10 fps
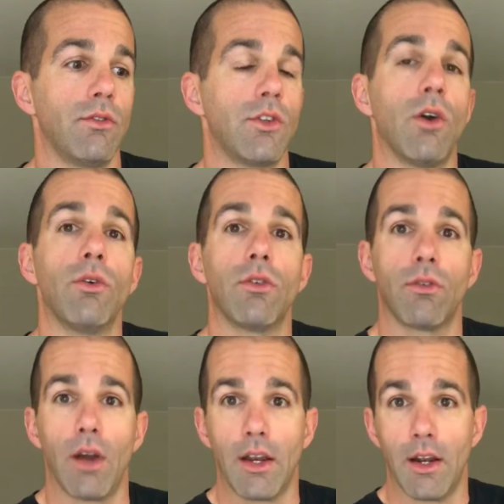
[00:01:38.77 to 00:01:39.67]
don't
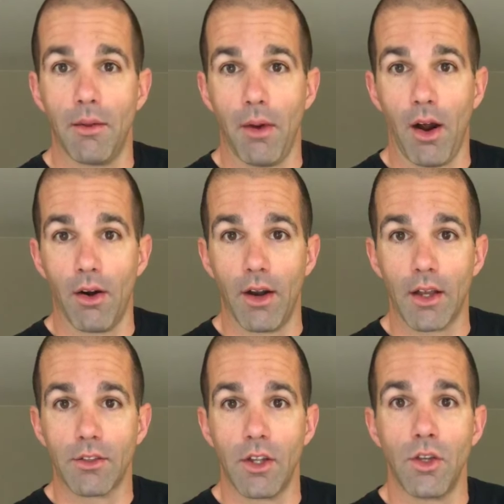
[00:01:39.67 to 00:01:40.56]
write it up
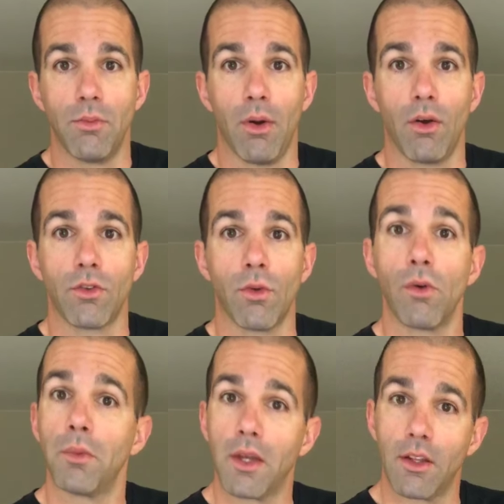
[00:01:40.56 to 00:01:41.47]
RX and you post what
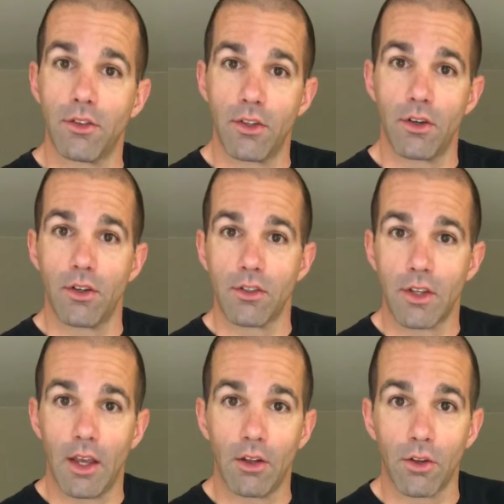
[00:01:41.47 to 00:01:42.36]
would be considered a
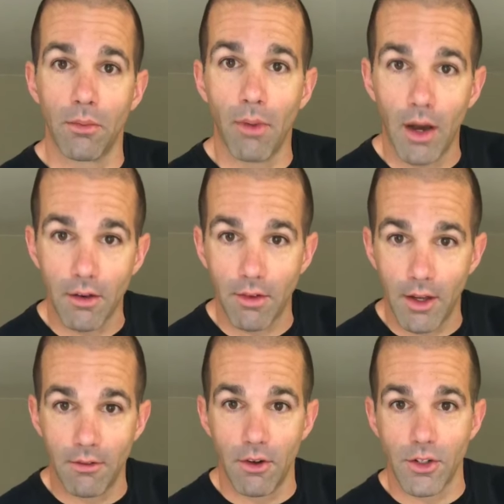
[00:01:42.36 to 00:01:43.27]
scaled or
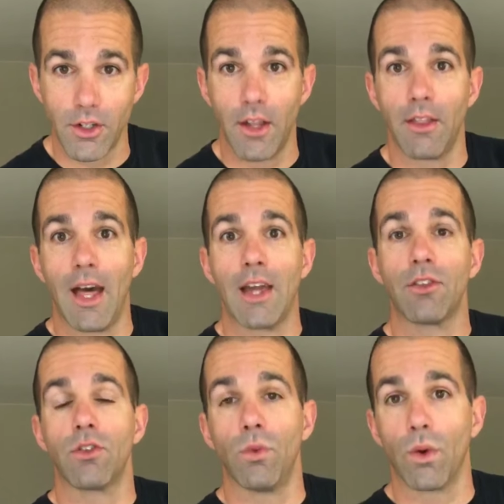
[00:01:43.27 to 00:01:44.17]
modified version, and that
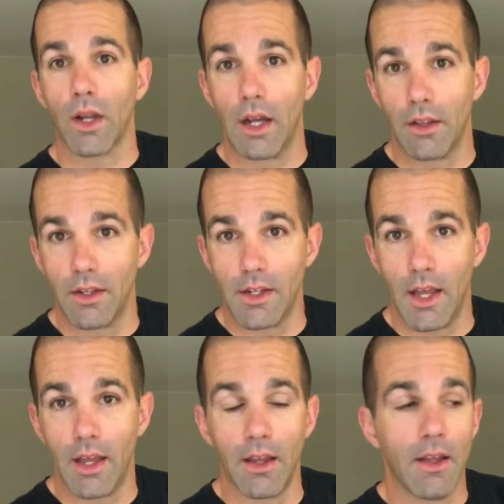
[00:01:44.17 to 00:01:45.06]
is the workout of the
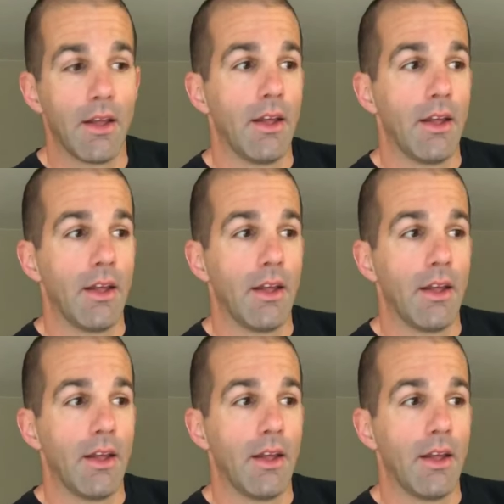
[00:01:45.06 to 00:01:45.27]
day,